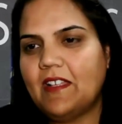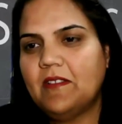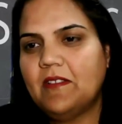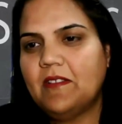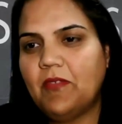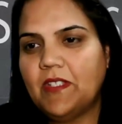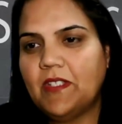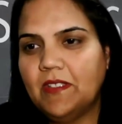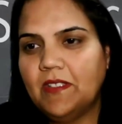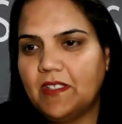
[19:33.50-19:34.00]

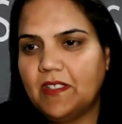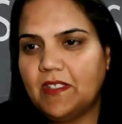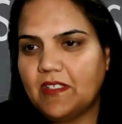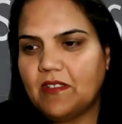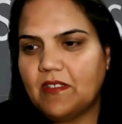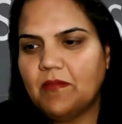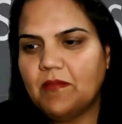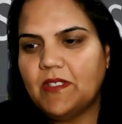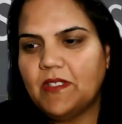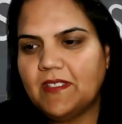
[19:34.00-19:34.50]
And when the
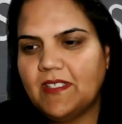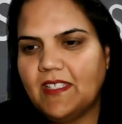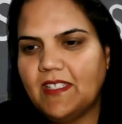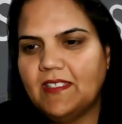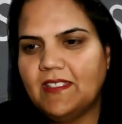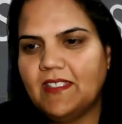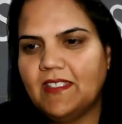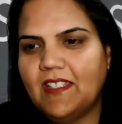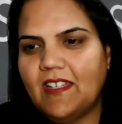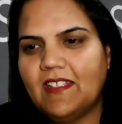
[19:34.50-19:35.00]
customer
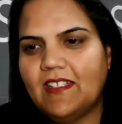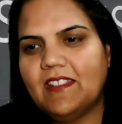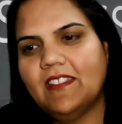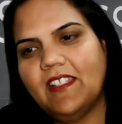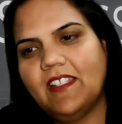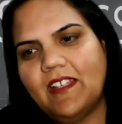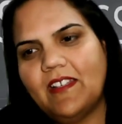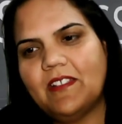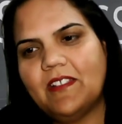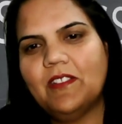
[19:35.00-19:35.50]
sees that,
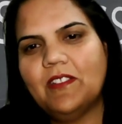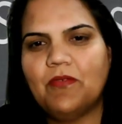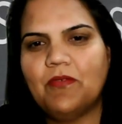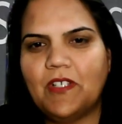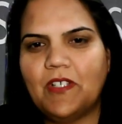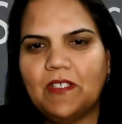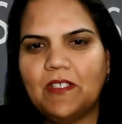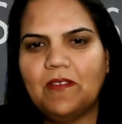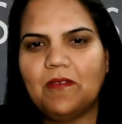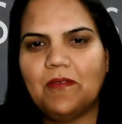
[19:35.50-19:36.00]
they are the
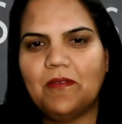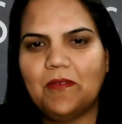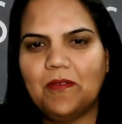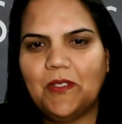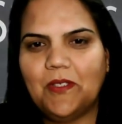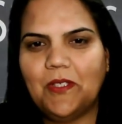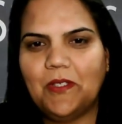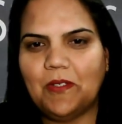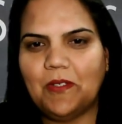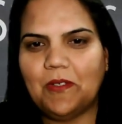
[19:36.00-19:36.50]
one,
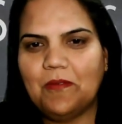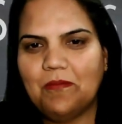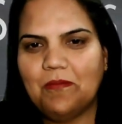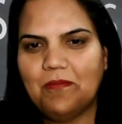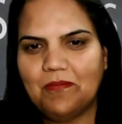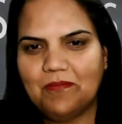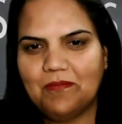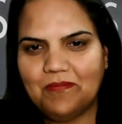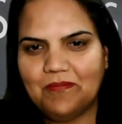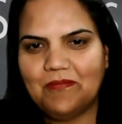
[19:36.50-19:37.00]
you know,
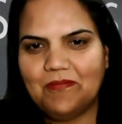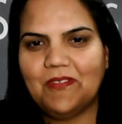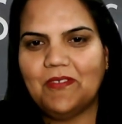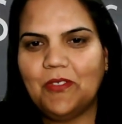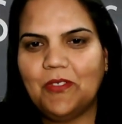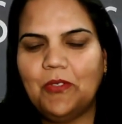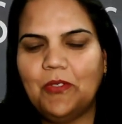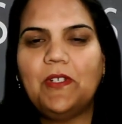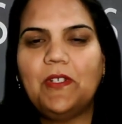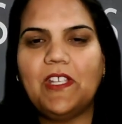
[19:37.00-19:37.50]

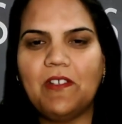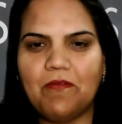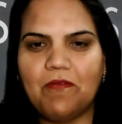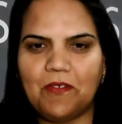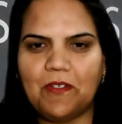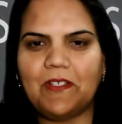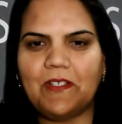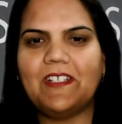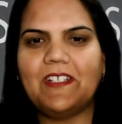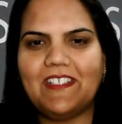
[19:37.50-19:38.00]
rooting
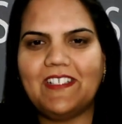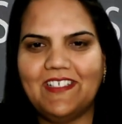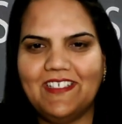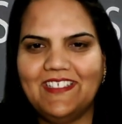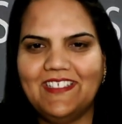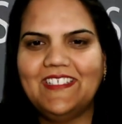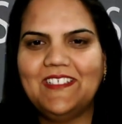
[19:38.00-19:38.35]
for it.